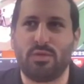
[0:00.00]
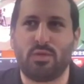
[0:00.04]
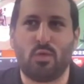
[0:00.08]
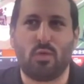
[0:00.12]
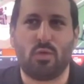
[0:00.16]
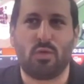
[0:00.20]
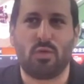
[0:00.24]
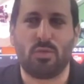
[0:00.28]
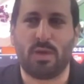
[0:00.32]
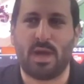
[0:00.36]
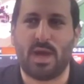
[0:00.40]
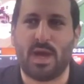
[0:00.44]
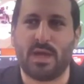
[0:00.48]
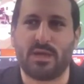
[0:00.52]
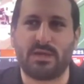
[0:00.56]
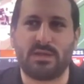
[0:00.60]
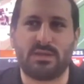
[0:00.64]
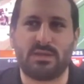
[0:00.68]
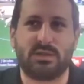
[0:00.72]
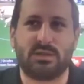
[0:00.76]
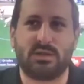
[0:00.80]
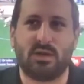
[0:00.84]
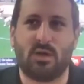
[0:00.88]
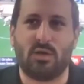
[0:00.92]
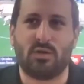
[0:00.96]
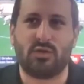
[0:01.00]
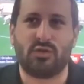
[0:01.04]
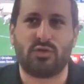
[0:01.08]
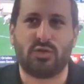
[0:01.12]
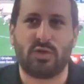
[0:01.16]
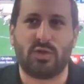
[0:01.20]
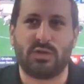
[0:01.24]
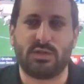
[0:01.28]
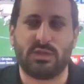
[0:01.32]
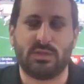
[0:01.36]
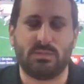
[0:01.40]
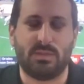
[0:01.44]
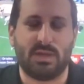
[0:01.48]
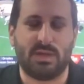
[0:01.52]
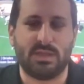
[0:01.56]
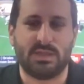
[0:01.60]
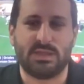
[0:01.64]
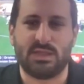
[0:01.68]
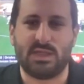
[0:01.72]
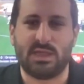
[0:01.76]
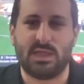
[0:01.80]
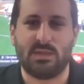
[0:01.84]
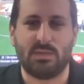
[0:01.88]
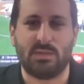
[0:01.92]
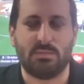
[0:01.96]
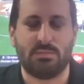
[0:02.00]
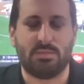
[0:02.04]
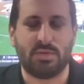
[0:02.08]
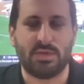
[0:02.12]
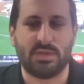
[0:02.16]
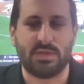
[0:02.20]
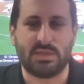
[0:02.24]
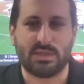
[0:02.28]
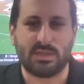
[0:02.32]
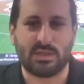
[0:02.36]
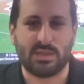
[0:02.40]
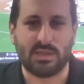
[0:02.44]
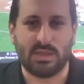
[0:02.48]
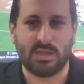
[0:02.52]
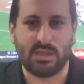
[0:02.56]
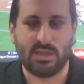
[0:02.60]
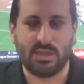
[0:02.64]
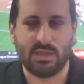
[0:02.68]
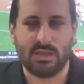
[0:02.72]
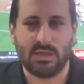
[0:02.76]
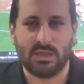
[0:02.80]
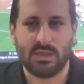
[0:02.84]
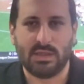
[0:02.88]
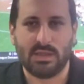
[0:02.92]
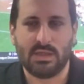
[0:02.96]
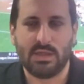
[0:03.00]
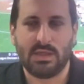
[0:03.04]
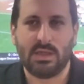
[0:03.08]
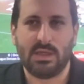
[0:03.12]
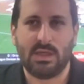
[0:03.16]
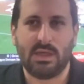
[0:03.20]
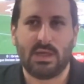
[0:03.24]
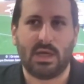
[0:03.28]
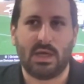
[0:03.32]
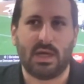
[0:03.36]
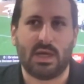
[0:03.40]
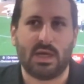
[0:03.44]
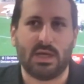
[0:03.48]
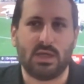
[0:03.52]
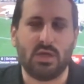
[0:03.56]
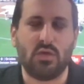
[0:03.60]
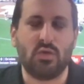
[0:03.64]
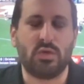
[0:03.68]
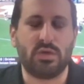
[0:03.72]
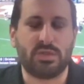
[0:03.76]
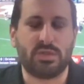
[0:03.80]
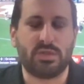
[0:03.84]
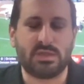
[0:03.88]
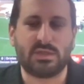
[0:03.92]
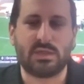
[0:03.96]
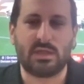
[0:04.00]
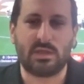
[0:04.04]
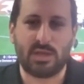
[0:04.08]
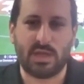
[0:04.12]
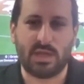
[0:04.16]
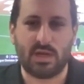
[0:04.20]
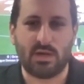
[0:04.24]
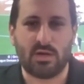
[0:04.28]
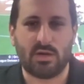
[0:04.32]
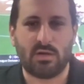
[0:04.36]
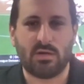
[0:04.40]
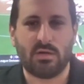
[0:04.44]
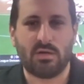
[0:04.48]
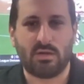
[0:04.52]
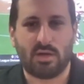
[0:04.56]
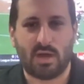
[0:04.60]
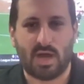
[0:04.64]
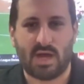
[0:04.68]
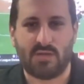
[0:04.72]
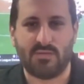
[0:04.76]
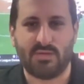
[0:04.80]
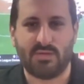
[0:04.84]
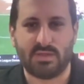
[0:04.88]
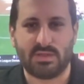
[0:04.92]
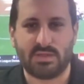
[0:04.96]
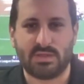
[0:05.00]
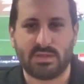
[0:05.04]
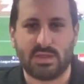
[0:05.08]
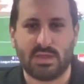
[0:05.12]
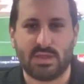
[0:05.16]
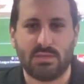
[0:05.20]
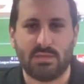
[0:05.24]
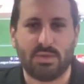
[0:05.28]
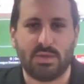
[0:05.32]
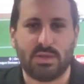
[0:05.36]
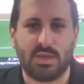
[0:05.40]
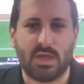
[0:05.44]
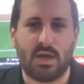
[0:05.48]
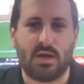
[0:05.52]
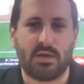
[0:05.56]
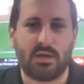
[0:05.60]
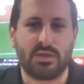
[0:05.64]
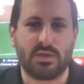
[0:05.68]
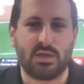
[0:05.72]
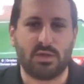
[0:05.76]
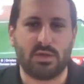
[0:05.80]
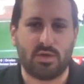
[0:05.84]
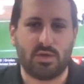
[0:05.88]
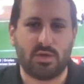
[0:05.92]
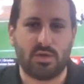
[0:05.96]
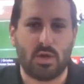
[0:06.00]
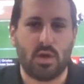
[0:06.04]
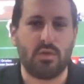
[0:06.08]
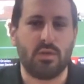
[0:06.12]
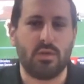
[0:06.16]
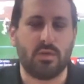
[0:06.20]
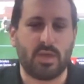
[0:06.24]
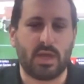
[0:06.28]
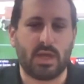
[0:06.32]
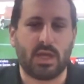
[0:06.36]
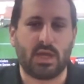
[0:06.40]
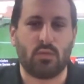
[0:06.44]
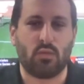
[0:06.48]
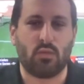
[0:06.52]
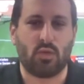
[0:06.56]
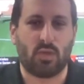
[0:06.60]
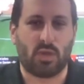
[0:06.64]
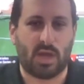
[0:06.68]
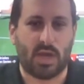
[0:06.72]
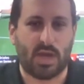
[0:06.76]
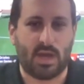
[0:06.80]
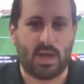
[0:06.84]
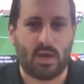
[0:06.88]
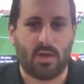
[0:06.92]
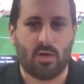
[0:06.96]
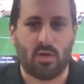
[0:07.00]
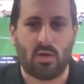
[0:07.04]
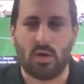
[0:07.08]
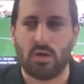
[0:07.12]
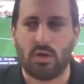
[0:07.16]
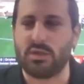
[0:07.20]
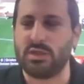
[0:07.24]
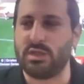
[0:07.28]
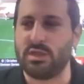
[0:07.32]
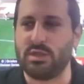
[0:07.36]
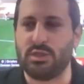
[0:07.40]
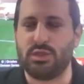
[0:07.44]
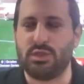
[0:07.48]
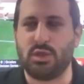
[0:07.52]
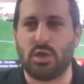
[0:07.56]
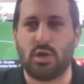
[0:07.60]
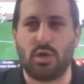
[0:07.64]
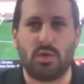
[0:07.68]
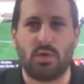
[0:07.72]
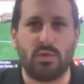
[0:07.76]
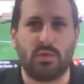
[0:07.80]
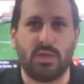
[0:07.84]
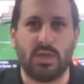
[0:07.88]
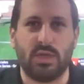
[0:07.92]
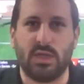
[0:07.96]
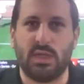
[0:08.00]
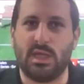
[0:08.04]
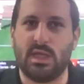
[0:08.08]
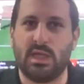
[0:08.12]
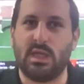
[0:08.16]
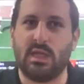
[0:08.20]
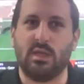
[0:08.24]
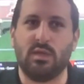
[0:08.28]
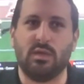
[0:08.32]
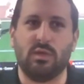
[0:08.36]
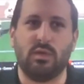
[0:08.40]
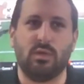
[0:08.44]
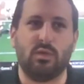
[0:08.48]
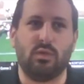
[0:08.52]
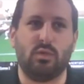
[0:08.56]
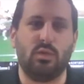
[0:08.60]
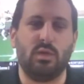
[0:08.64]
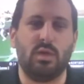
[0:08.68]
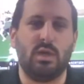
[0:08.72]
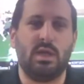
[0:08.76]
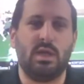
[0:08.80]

quarterbacks are trusted by the team implicitly. Ewers is the leader, obviously, but they also know that they can rely on Arch. He showed that he can do